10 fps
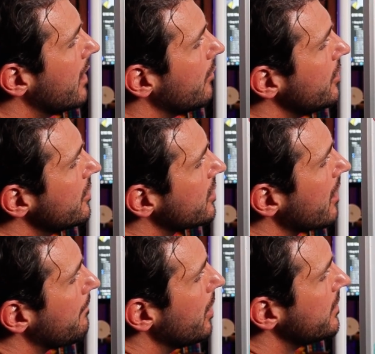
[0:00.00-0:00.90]
When you just
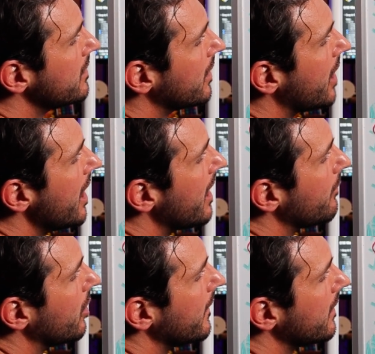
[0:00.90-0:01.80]
start posting like, hey, I'm
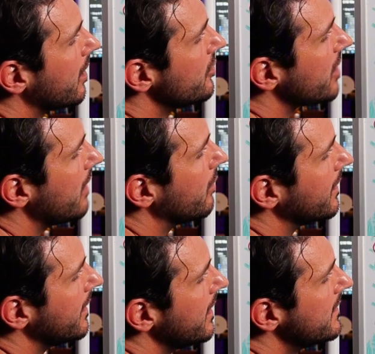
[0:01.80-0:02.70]
an online coach, I
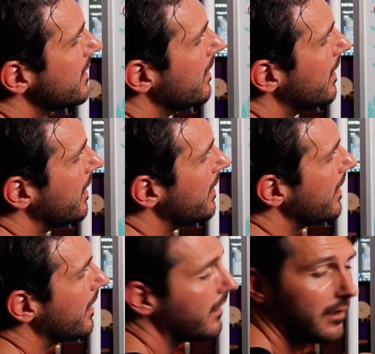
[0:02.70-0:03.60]
want leads,
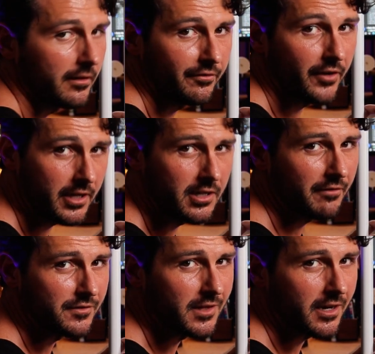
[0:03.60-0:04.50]
funny
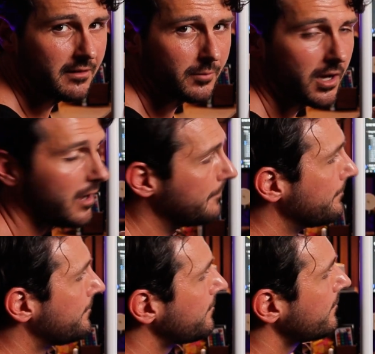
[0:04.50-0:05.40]
enough, none of them come.
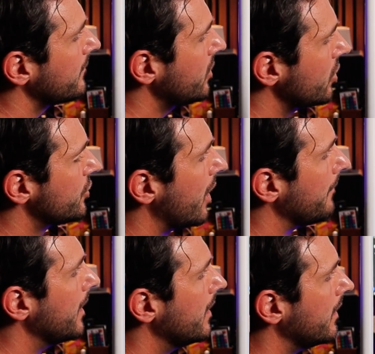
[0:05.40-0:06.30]

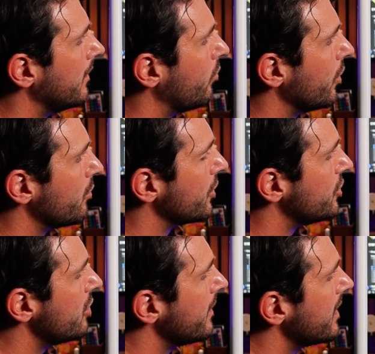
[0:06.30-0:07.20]
So what we're
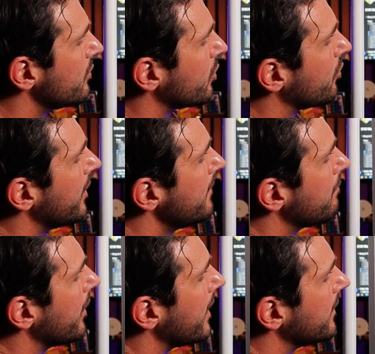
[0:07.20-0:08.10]
doing here is we're creating
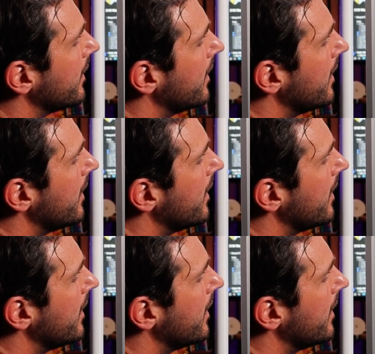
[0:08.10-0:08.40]
brand.